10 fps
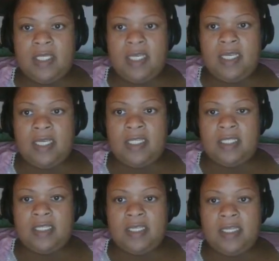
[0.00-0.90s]
and it
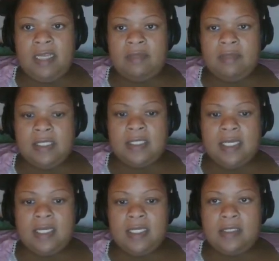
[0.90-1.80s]
took 8
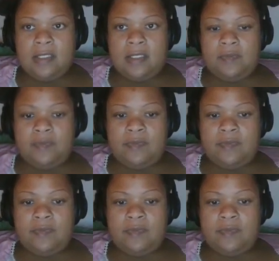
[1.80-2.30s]
milliseconds.